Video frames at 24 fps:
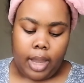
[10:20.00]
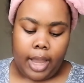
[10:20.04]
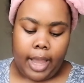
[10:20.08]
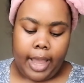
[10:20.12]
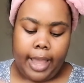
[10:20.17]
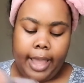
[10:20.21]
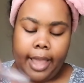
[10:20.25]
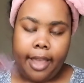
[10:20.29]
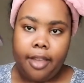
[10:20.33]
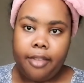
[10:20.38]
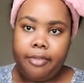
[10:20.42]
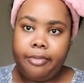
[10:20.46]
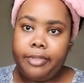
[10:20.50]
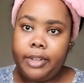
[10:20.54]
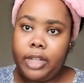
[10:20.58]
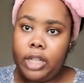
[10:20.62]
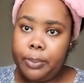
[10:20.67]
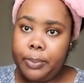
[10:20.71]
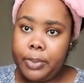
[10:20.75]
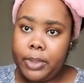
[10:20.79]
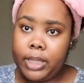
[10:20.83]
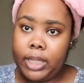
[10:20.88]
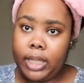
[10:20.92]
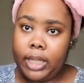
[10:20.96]
I have
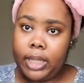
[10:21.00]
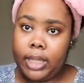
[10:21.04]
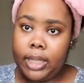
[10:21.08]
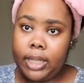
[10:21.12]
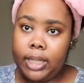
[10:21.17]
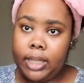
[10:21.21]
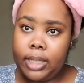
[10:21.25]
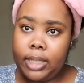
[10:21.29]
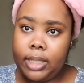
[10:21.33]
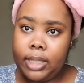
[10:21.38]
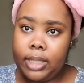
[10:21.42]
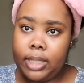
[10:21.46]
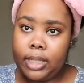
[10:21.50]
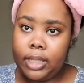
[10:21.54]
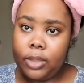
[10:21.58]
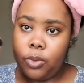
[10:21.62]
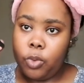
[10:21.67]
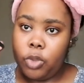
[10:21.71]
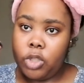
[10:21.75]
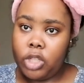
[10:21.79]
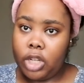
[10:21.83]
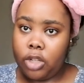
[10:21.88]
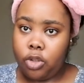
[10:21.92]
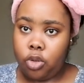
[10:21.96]
lipstick,
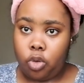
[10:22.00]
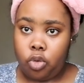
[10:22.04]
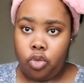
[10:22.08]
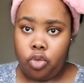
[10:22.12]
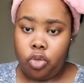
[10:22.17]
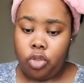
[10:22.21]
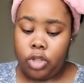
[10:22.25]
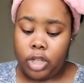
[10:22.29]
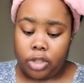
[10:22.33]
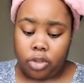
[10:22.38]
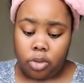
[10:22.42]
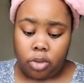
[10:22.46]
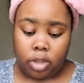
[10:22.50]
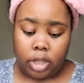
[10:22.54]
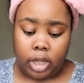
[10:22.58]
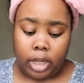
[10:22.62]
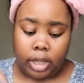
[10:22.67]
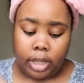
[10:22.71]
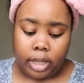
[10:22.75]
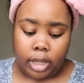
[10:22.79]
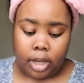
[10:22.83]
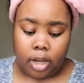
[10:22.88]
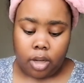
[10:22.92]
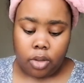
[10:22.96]
which I don't use. I should
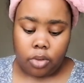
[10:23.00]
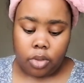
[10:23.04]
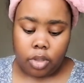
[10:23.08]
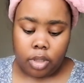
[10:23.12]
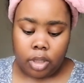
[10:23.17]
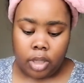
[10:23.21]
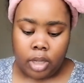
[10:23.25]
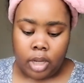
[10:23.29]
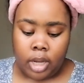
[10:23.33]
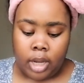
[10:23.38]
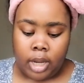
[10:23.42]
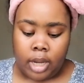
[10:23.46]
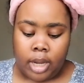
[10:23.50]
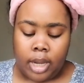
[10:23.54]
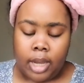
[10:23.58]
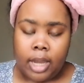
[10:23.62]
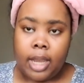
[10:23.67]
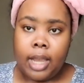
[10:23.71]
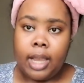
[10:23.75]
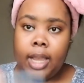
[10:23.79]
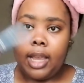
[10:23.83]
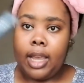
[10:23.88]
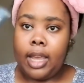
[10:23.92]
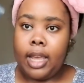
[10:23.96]
take it out.
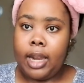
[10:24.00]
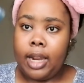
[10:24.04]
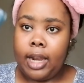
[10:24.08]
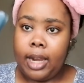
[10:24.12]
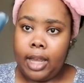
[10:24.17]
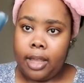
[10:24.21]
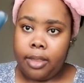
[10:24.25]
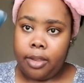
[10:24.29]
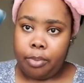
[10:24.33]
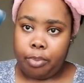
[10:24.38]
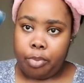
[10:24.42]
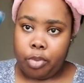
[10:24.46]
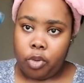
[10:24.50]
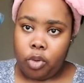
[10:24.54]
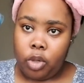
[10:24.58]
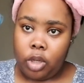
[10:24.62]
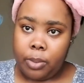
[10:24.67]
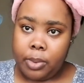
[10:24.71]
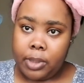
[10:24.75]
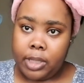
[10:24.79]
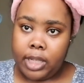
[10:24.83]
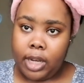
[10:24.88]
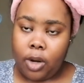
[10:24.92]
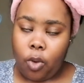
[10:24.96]
And another blue
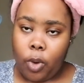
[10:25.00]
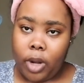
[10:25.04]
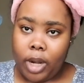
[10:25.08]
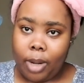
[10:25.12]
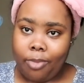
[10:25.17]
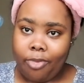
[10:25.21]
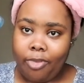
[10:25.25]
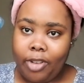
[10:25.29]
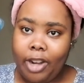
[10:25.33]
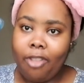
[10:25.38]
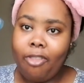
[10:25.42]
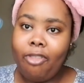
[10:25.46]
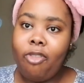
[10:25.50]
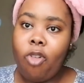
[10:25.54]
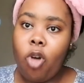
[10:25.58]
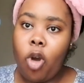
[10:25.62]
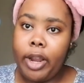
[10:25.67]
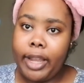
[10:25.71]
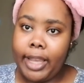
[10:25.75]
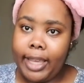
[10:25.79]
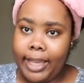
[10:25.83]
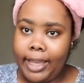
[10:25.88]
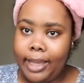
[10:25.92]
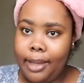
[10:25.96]
lipstick when I'm feeling
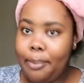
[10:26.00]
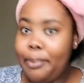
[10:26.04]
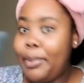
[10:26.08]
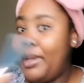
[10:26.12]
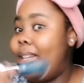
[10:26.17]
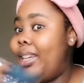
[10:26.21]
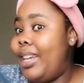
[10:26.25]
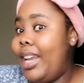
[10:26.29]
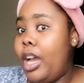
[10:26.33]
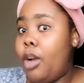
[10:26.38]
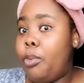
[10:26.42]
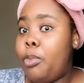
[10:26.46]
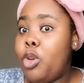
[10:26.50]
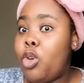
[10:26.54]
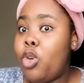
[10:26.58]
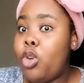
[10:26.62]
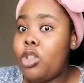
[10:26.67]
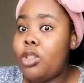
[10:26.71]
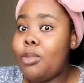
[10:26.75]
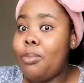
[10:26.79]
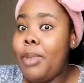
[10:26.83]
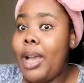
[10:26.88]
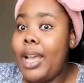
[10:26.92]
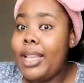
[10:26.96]
funky. But now
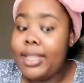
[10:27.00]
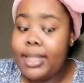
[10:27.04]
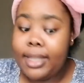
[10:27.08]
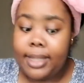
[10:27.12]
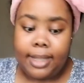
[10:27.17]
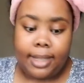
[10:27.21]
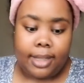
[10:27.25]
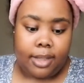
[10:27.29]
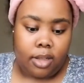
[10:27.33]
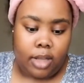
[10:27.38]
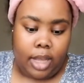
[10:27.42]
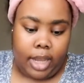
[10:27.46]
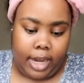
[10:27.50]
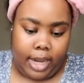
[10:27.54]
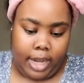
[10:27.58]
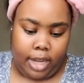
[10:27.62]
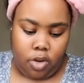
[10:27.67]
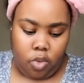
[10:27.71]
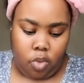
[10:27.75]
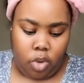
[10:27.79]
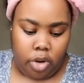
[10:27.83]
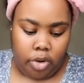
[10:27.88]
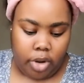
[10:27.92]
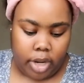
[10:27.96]
because mask, I
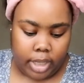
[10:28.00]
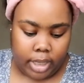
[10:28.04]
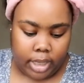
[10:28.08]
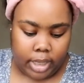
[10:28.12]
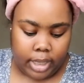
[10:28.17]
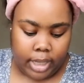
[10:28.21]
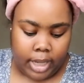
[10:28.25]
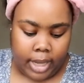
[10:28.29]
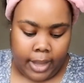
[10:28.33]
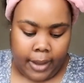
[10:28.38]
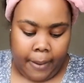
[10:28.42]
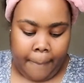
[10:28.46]
can't wear it.